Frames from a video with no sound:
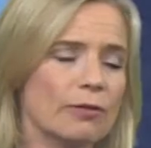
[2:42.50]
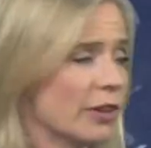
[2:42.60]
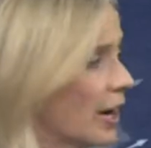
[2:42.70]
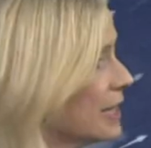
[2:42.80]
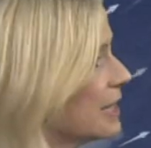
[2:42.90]

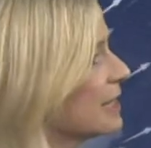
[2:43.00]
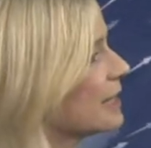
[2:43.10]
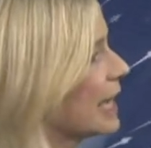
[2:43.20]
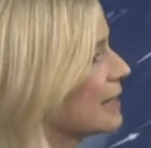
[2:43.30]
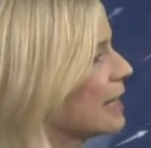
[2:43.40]
overnight into
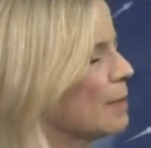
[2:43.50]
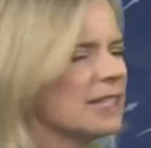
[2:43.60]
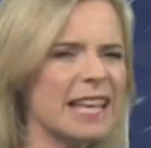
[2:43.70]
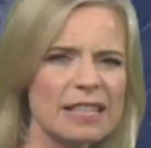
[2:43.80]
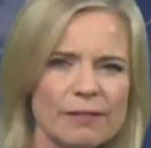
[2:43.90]
Saturday,
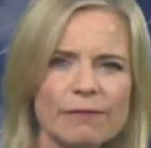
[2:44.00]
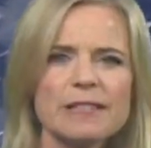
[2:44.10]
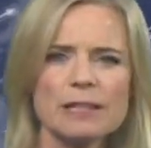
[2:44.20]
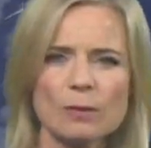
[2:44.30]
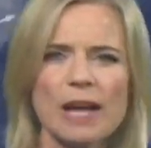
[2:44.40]
but tend to
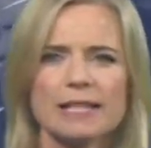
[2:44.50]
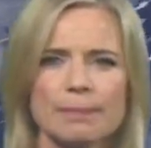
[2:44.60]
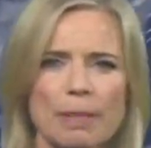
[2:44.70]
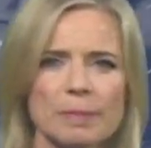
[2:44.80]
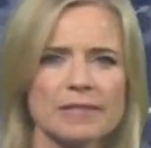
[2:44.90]
fizzle away as
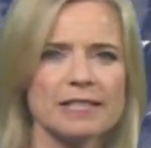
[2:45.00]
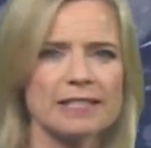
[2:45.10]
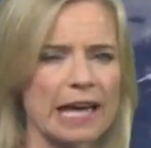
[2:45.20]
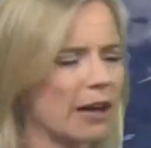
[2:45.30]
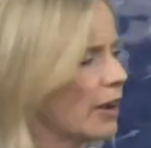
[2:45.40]
it bumps into that